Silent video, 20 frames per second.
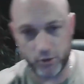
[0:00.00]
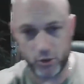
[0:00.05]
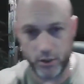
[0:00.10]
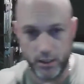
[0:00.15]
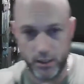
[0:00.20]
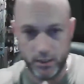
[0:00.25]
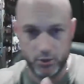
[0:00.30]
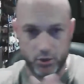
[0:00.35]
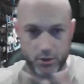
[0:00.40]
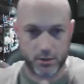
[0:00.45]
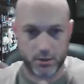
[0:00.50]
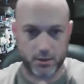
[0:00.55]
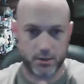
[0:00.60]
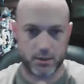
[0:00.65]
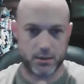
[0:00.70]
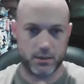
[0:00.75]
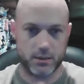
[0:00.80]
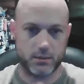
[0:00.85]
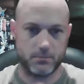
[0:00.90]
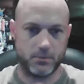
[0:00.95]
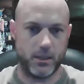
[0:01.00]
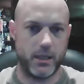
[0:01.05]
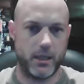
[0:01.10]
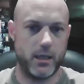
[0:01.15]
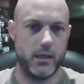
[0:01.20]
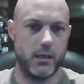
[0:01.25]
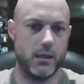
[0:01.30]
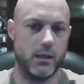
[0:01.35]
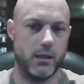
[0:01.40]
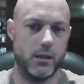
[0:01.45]
and he just
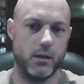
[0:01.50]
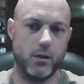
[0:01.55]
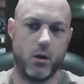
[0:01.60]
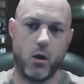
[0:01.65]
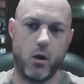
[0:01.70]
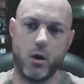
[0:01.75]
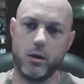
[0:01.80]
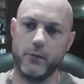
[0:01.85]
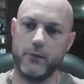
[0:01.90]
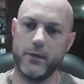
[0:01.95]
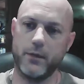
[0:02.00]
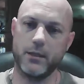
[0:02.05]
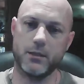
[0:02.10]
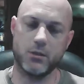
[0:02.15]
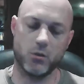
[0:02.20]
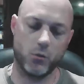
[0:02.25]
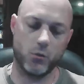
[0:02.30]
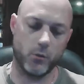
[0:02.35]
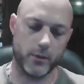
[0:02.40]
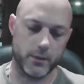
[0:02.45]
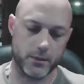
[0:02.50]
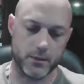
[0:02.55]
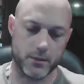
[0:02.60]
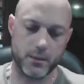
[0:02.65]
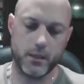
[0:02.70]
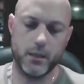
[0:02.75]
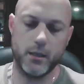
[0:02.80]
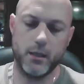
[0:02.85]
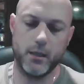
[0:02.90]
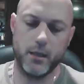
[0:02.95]
displayed all of his toys.
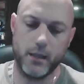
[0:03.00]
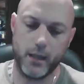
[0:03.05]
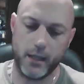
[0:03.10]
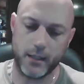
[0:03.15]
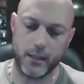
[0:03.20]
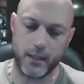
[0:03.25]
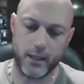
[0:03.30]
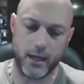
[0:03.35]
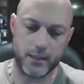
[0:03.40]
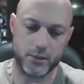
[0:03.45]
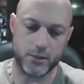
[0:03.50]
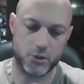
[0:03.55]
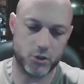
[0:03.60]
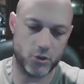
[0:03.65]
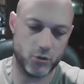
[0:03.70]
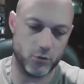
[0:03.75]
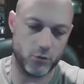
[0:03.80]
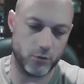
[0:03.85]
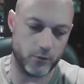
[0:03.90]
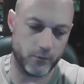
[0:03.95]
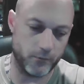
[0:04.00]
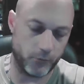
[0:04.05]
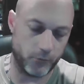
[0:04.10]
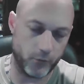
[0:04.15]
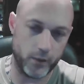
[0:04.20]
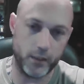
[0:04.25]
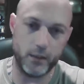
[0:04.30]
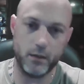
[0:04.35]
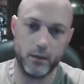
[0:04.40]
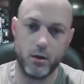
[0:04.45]
And I got to shoot
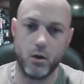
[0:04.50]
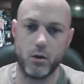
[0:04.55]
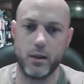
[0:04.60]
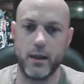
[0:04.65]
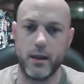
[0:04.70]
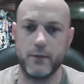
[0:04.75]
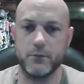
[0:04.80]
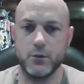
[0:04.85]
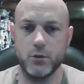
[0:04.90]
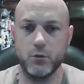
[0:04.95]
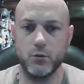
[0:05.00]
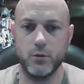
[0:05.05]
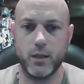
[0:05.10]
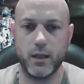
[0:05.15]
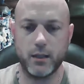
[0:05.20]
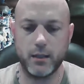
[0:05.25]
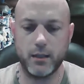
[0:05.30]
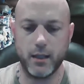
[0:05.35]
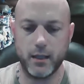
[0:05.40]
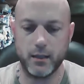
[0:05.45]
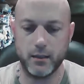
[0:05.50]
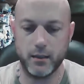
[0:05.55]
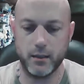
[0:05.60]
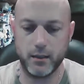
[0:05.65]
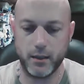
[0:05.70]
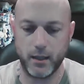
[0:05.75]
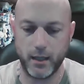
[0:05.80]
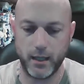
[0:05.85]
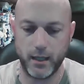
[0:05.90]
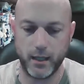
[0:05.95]
free all afternoon that day.
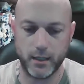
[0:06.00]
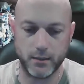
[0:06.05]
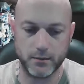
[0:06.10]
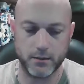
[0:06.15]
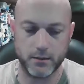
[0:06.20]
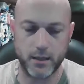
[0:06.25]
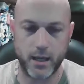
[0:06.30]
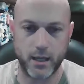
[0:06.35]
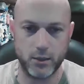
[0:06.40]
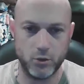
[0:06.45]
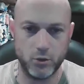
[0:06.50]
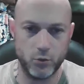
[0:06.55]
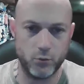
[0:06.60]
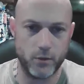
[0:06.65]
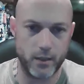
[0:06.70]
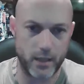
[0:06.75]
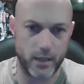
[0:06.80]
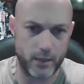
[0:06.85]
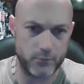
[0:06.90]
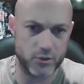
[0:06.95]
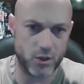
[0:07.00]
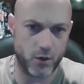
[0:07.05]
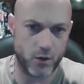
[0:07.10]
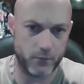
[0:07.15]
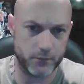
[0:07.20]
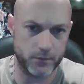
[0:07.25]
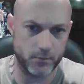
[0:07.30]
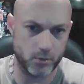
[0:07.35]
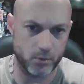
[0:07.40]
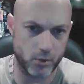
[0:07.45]
And I knew that I was
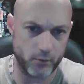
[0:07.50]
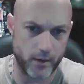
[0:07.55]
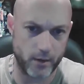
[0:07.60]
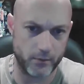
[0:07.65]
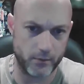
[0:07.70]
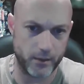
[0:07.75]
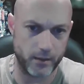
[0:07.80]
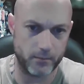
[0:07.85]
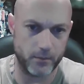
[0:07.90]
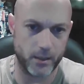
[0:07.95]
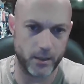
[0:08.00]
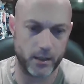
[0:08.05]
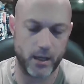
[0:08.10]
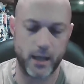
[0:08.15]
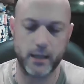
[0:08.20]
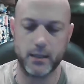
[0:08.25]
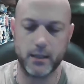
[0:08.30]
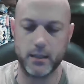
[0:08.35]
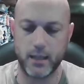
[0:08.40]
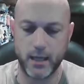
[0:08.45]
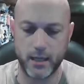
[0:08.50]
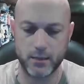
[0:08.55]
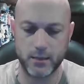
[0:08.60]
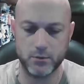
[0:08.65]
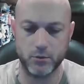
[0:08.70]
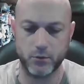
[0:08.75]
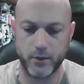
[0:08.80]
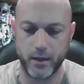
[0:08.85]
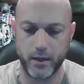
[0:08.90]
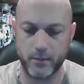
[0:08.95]
comfortable around them, that I could
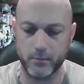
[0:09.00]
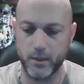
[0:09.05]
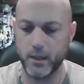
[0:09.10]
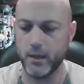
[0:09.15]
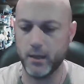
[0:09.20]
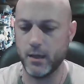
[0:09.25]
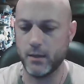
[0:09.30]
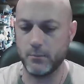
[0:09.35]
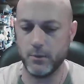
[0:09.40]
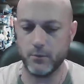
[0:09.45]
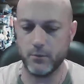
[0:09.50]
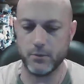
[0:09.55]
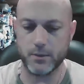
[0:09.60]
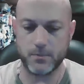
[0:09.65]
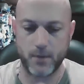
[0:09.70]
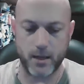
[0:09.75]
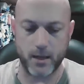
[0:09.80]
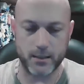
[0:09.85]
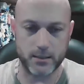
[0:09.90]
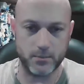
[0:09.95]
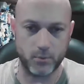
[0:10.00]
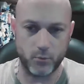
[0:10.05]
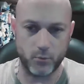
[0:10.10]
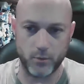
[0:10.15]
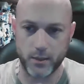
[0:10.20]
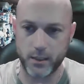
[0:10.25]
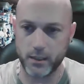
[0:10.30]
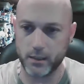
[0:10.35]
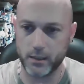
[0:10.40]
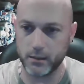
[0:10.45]
handle them, be responsible
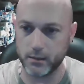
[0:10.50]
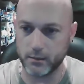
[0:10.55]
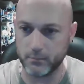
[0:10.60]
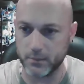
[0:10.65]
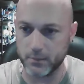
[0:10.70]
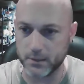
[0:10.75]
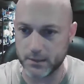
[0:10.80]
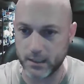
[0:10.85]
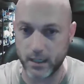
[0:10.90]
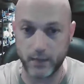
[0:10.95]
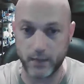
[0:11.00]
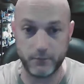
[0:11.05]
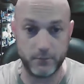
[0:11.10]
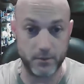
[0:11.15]
with it, and be safe,